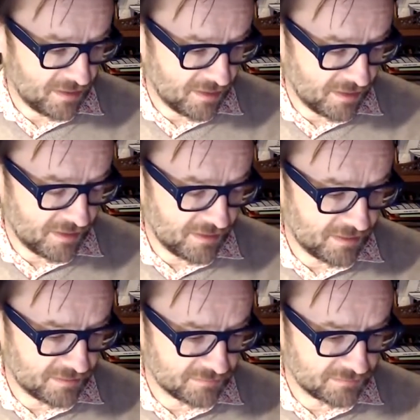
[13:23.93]

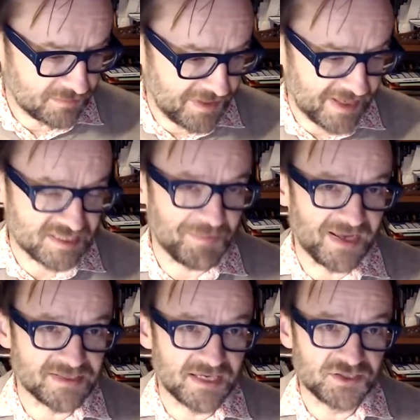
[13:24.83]
the
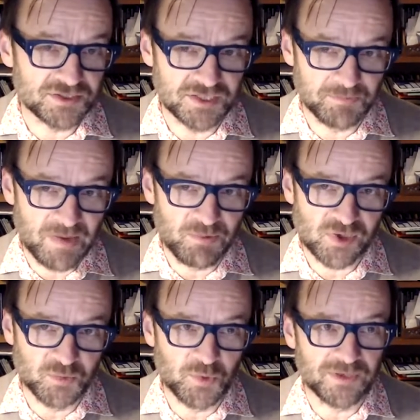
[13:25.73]
expectation that people
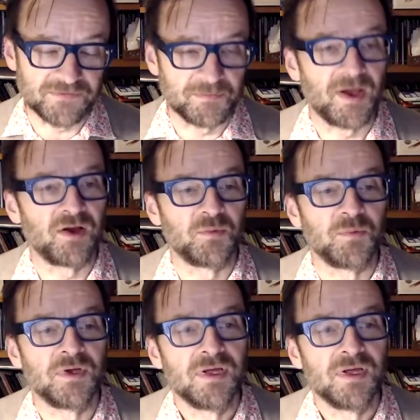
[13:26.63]
can work from home